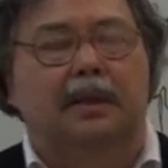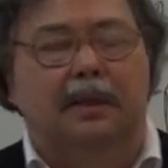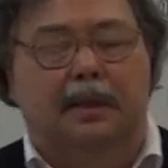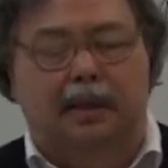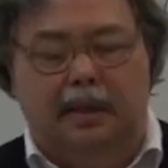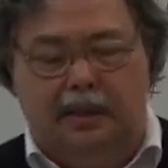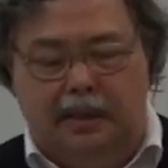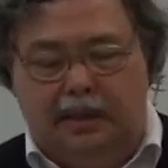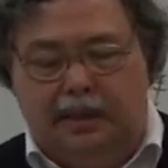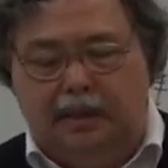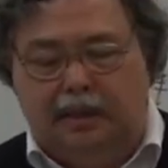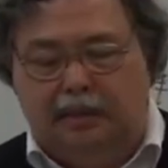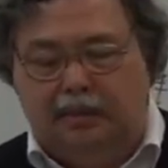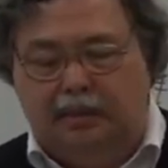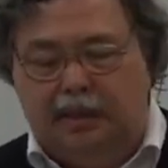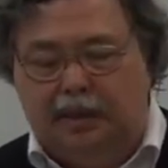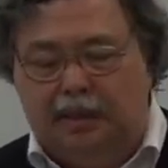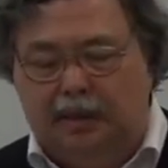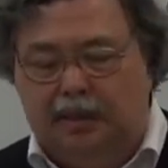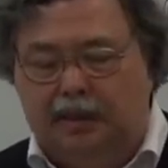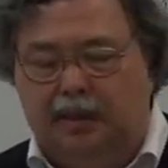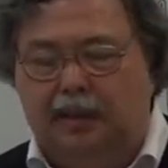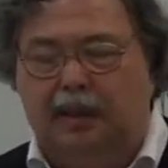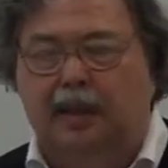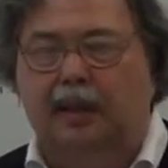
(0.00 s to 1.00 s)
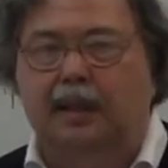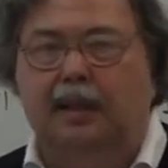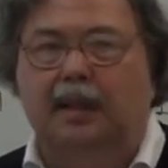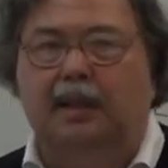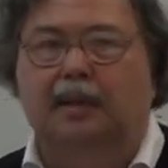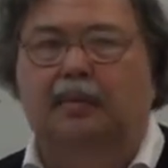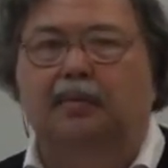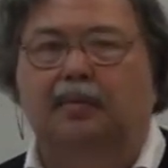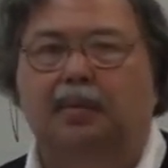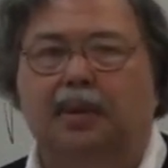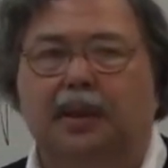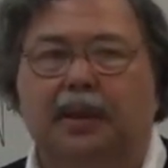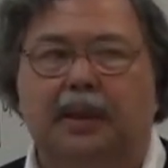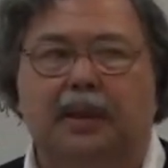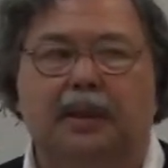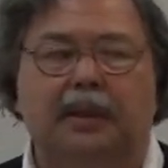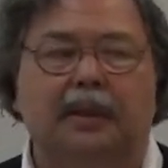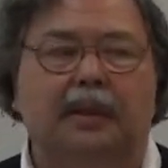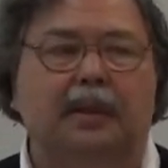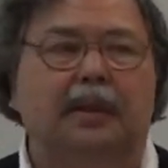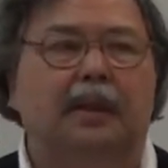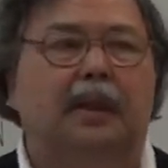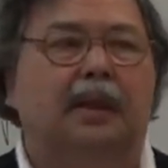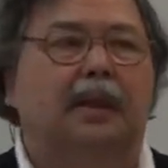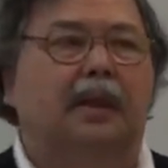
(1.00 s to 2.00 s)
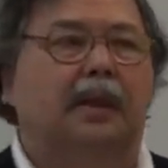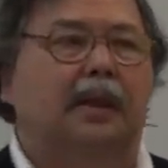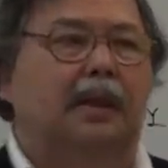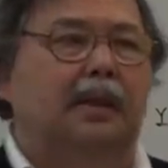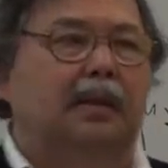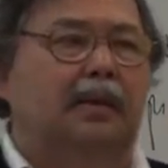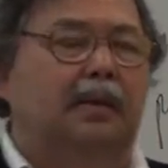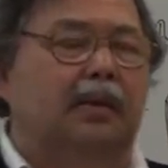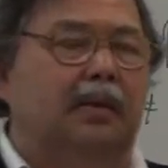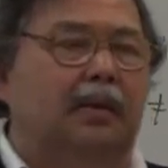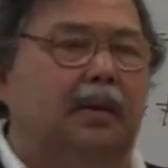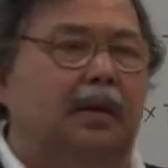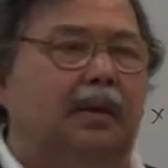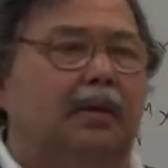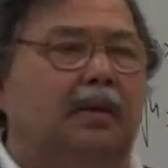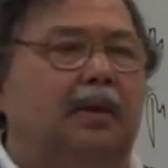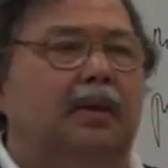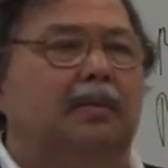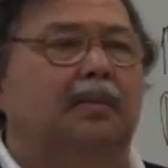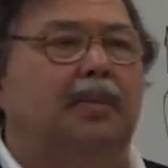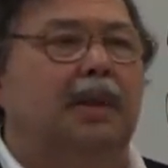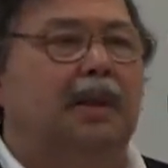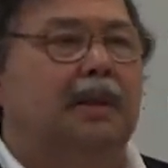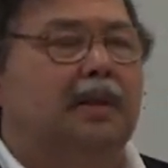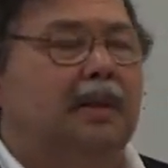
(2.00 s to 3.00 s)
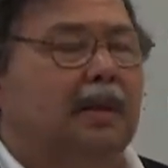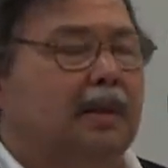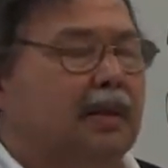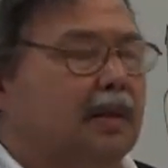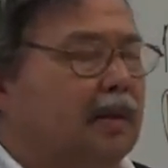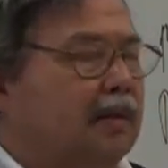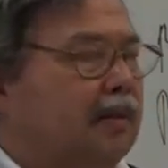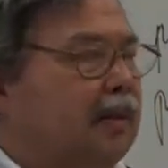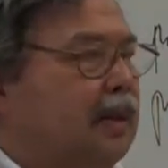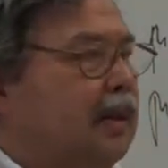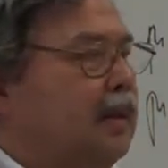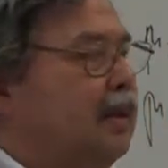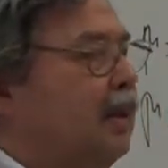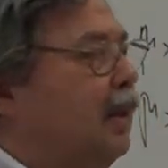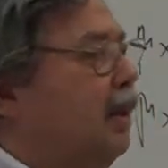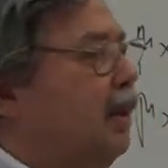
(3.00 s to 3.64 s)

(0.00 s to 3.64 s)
estimates are compared, and on the basis of this